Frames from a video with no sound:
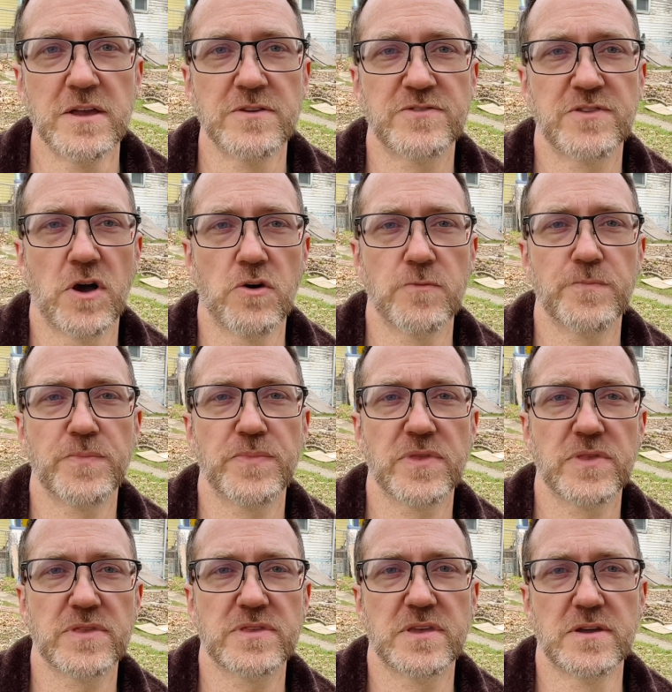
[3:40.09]
So
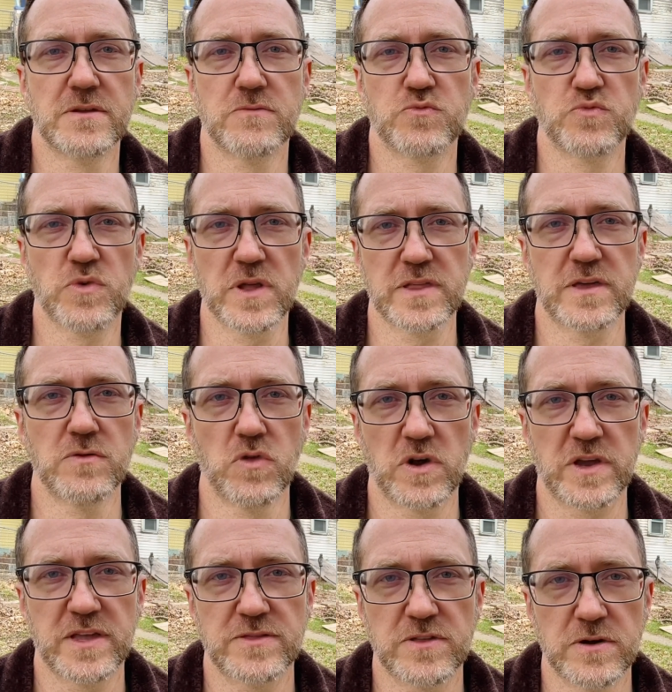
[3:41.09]
to really
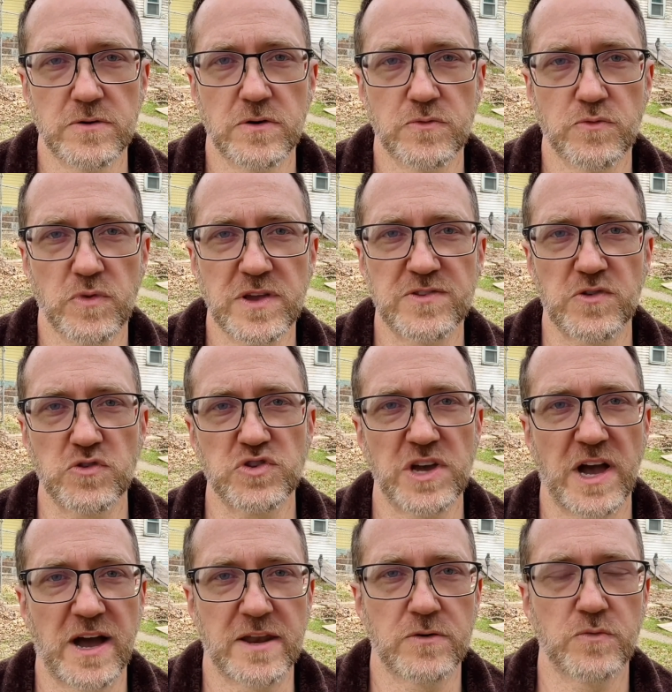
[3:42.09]
look at the research
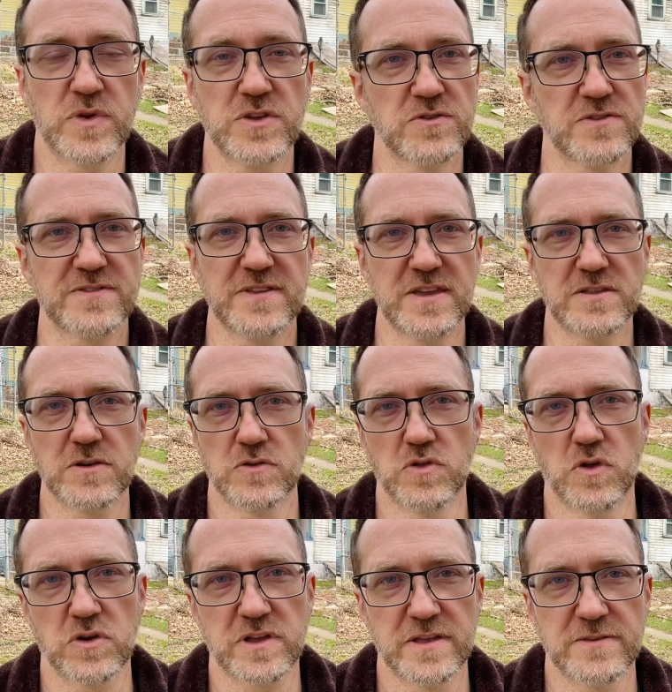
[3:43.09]
on it, we just need to
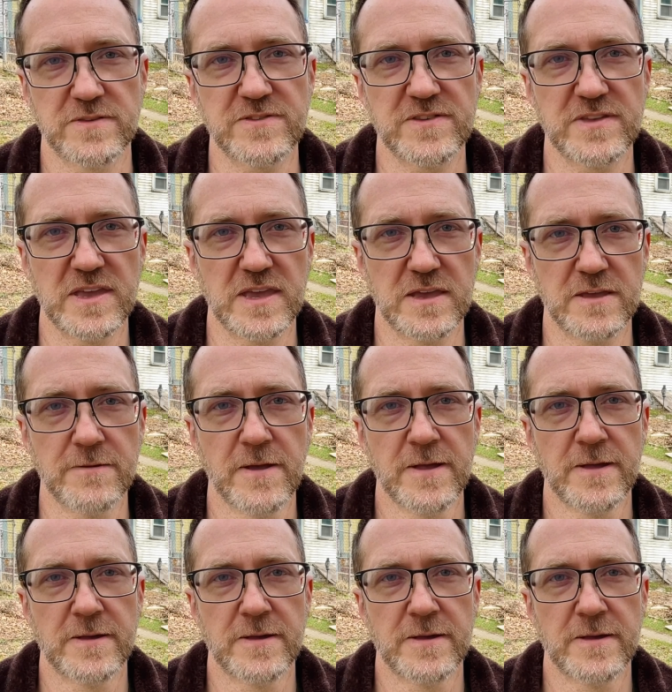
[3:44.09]
look and see,